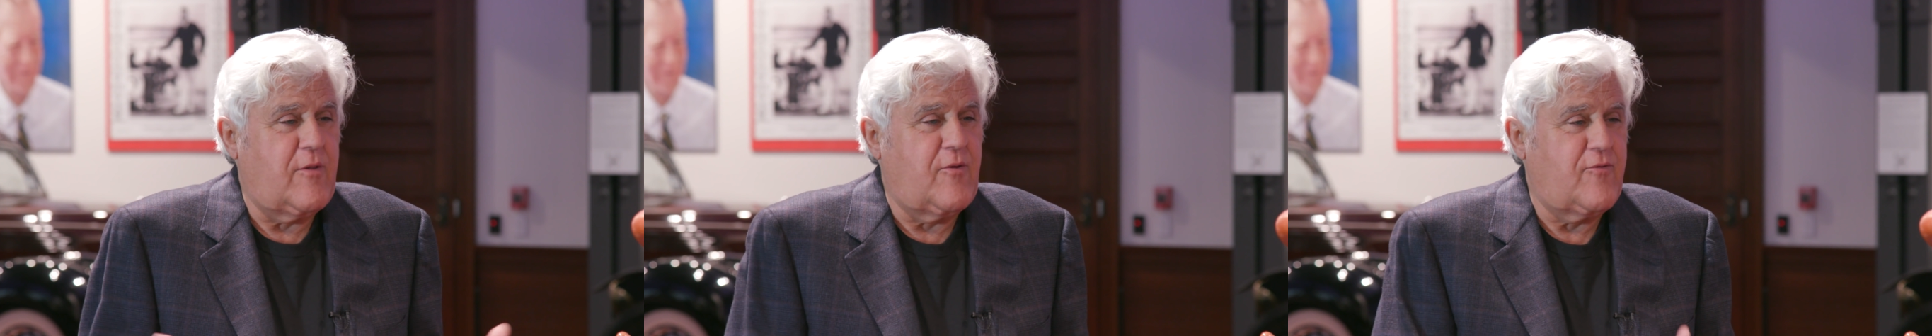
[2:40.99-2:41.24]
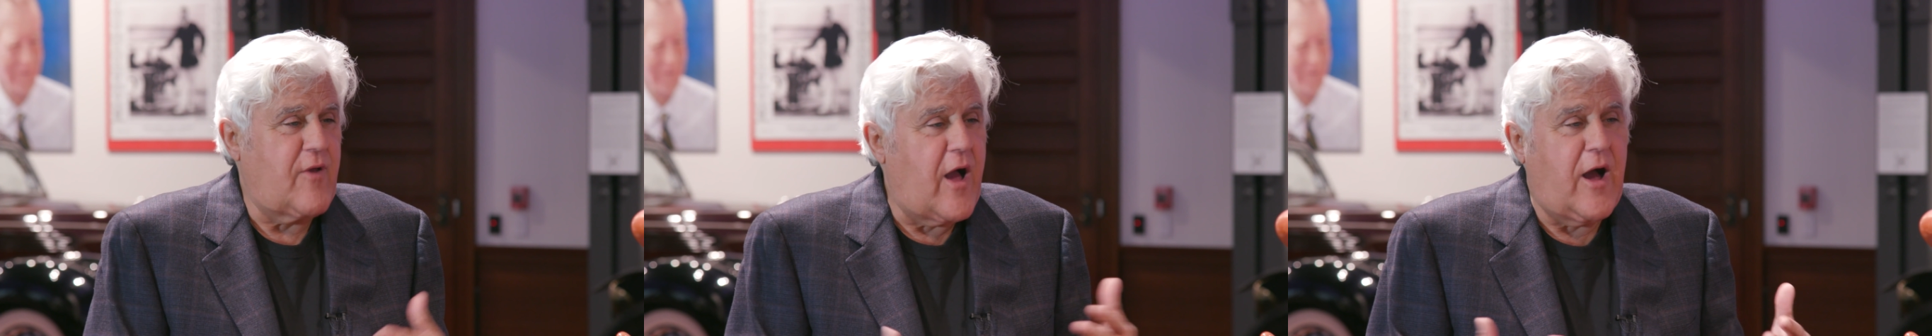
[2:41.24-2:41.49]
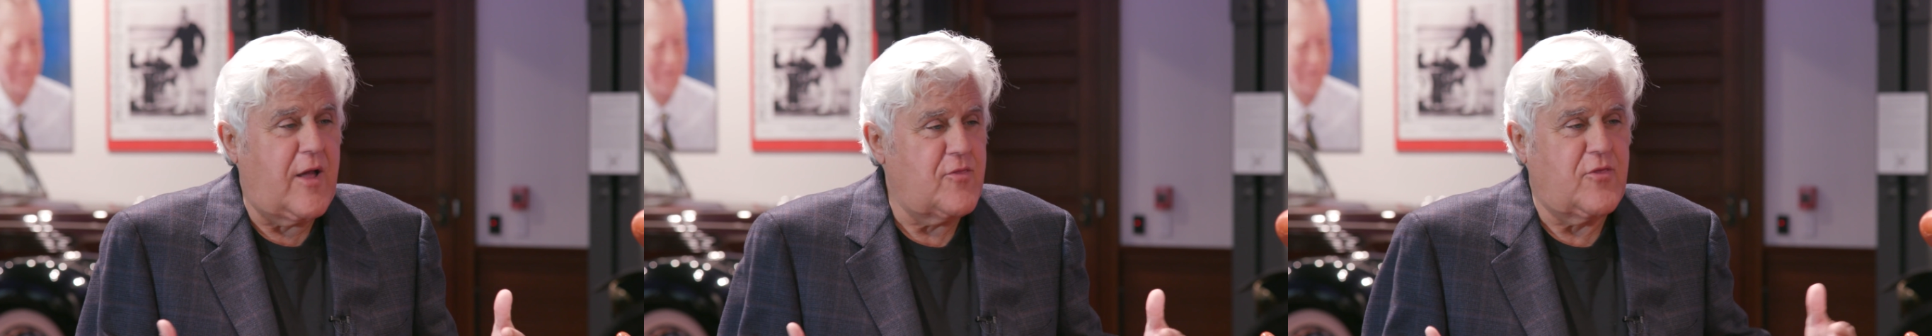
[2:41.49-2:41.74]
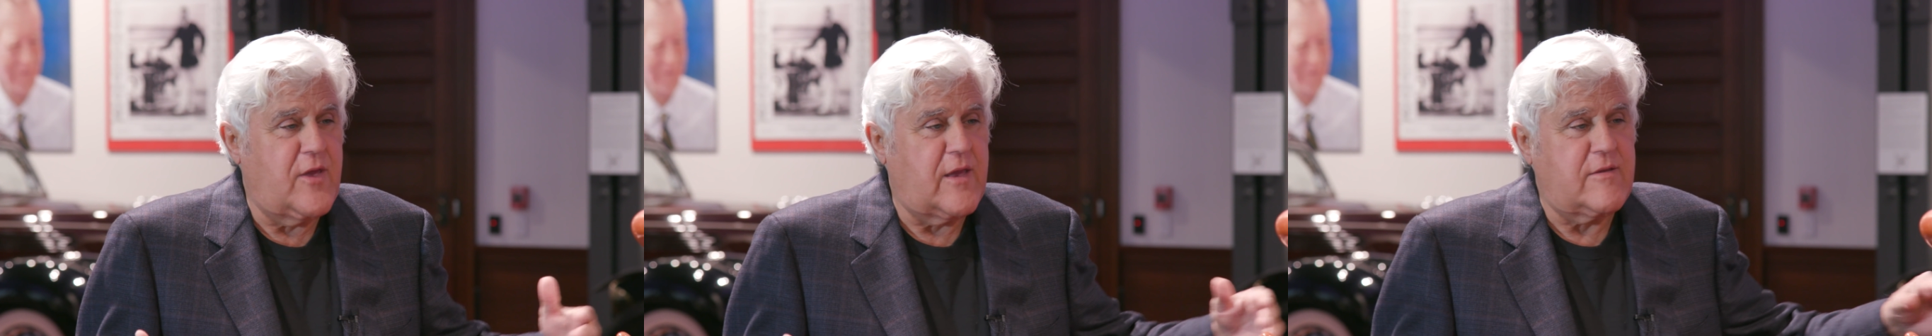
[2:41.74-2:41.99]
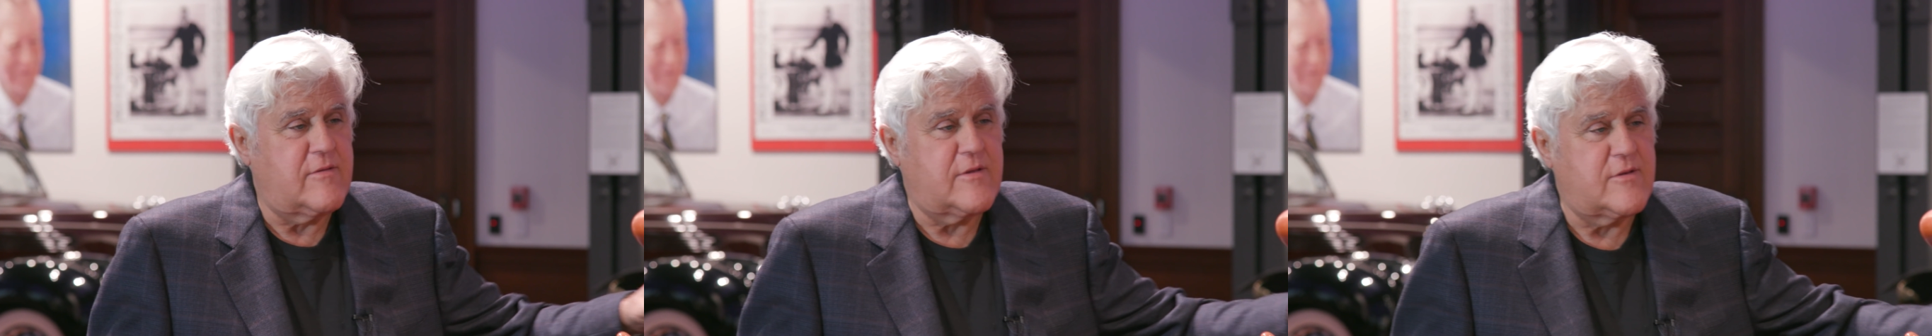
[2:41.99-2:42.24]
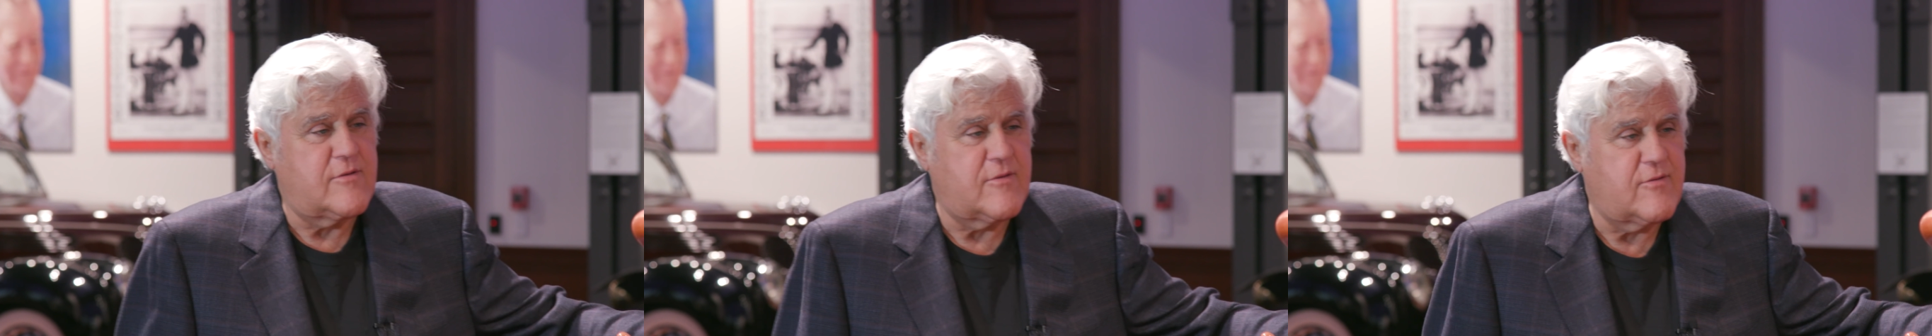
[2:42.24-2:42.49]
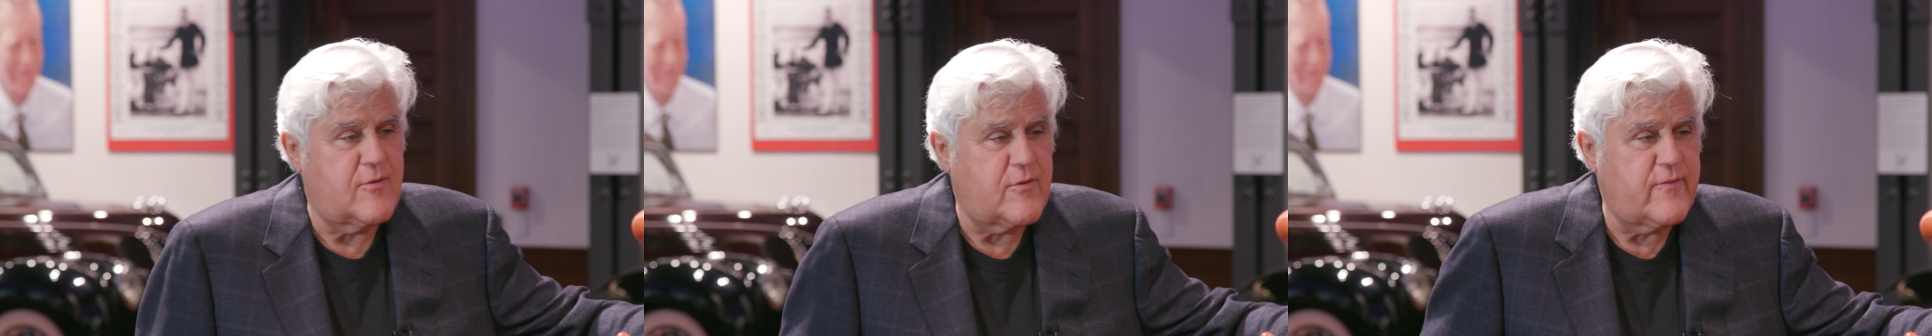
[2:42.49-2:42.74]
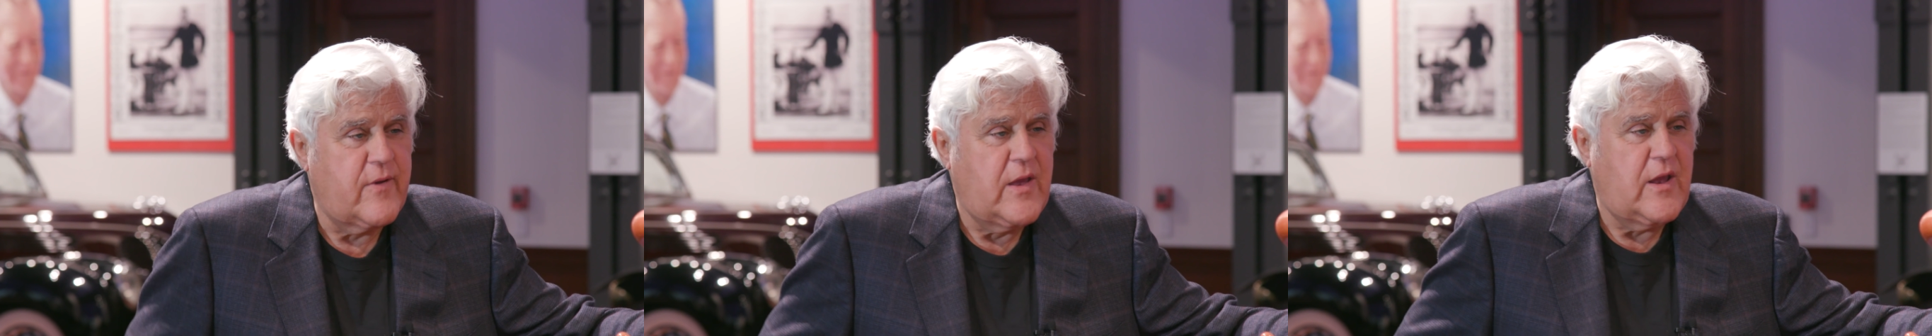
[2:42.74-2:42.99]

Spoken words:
of those odd things that just sort of